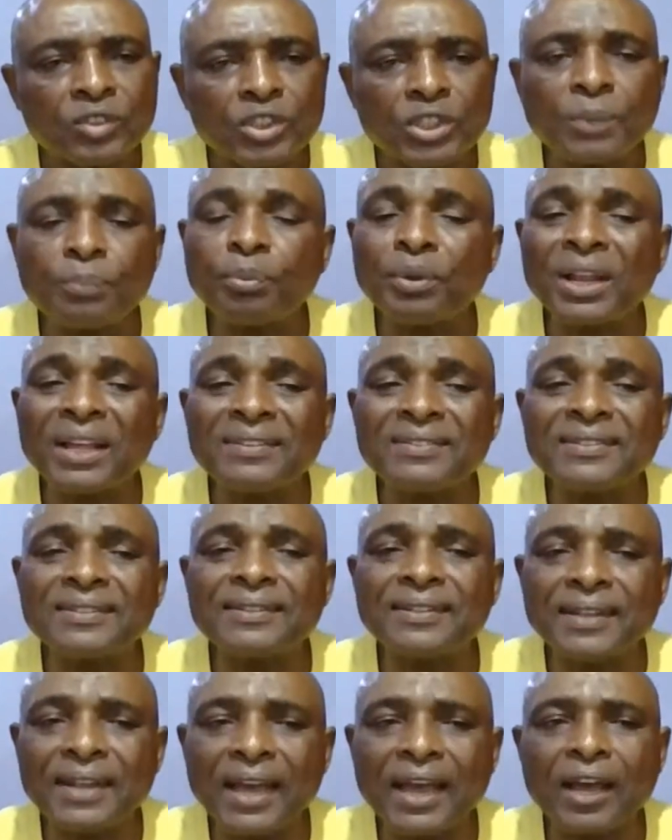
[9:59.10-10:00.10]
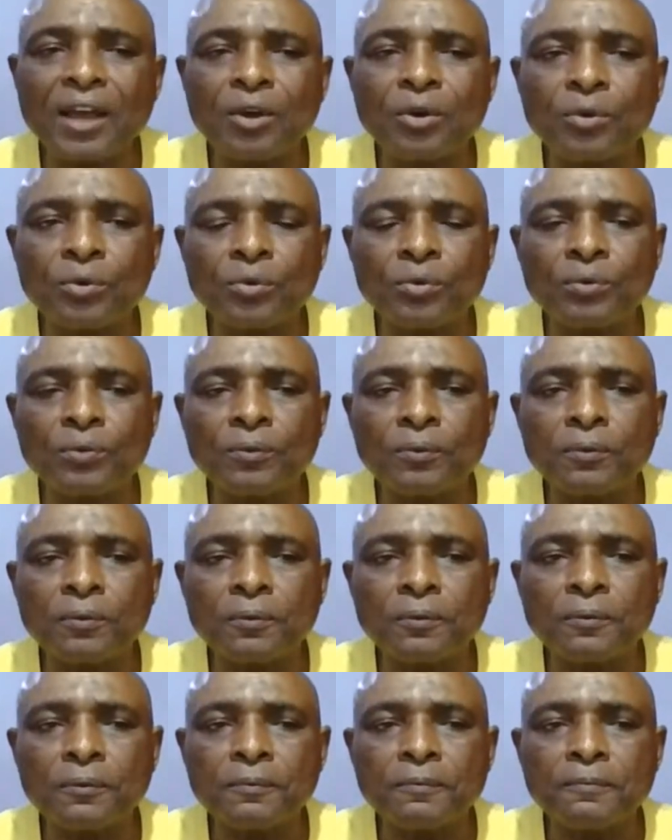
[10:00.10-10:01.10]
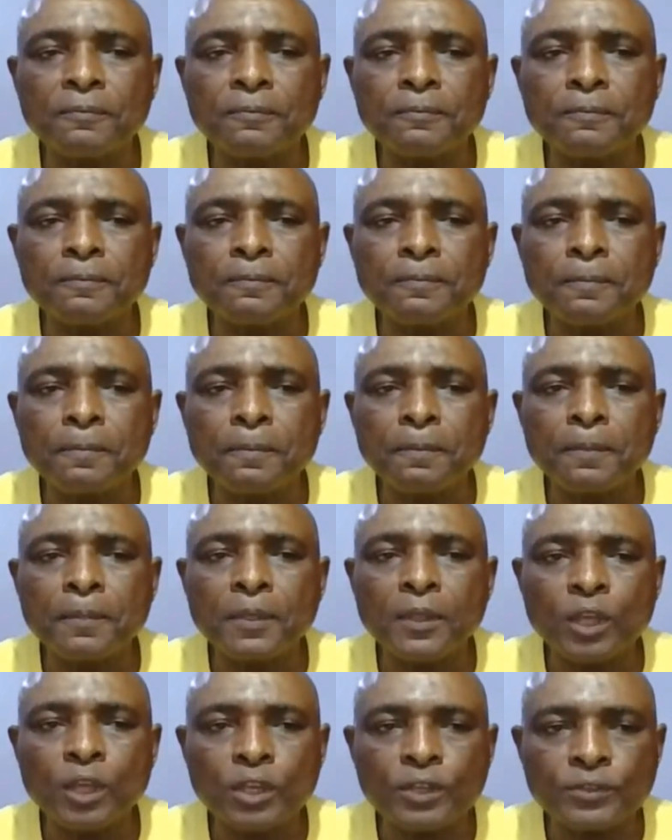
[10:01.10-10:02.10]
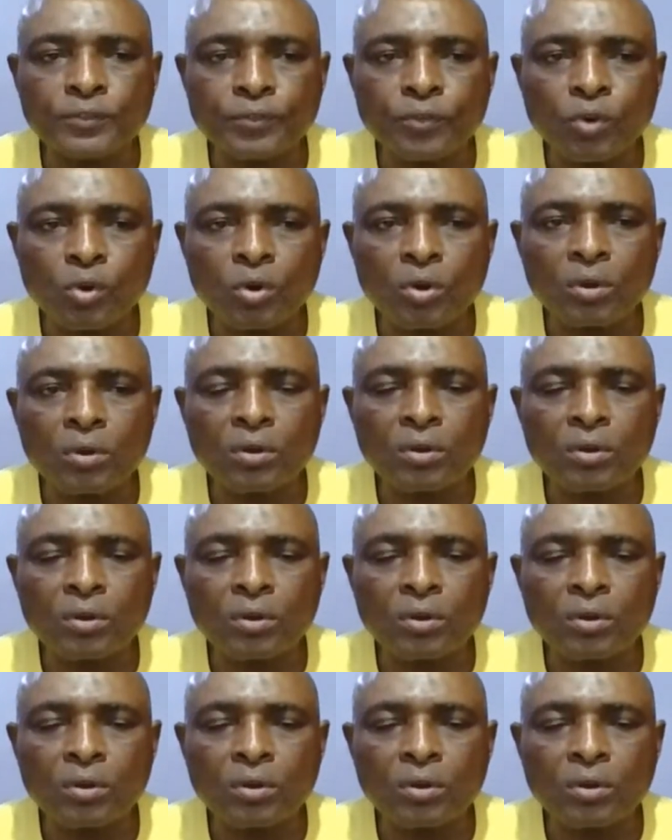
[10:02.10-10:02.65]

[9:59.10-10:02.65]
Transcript: The important thing now is for